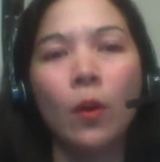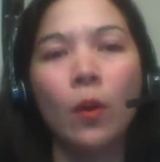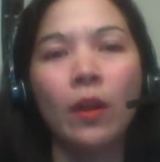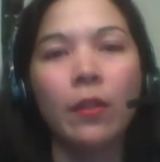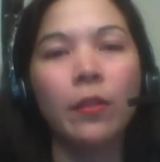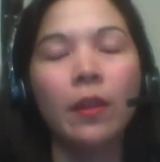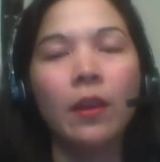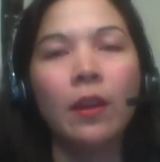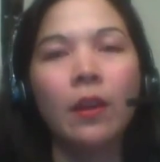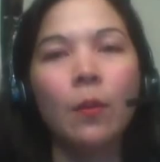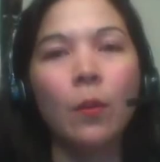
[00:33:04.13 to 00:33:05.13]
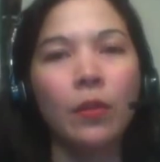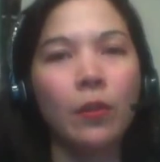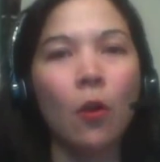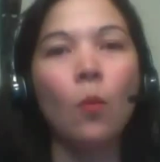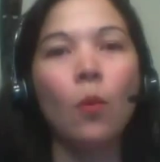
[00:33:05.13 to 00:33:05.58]
with
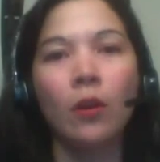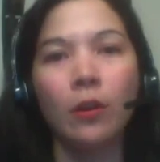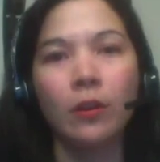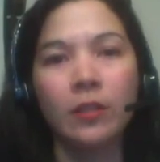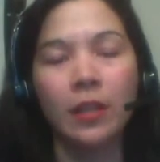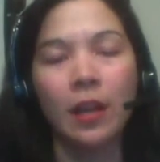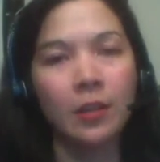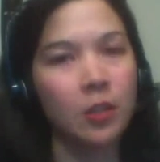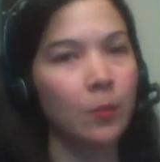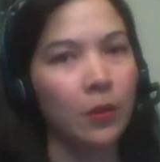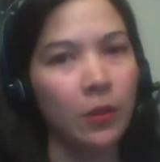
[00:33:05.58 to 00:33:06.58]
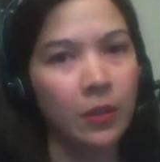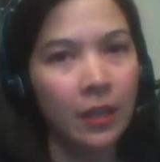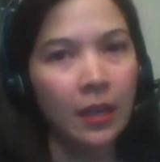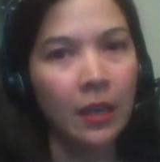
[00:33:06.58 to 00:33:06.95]
coworkers and customers,